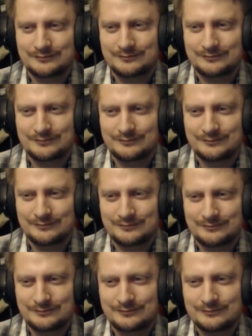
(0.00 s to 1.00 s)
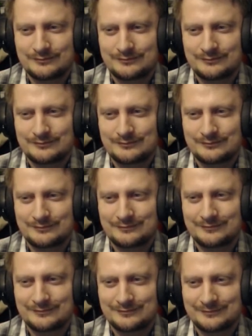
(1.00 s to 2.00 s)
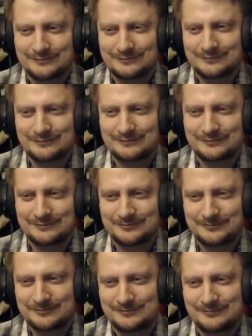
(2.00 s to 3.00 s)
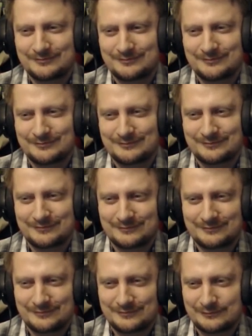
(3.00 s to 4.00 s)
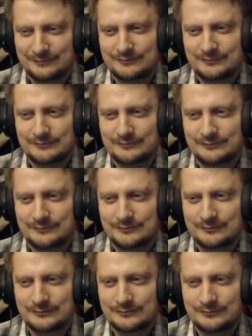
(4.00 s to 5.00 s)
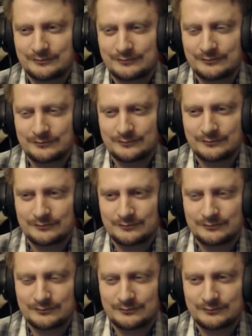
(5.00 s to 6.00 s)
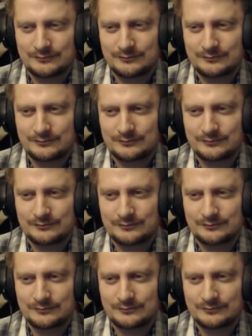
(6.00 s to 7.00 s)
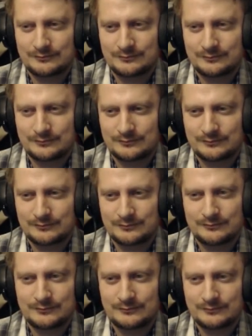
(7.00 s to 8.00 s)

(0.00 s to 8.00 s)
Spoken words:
The person shown says nothing.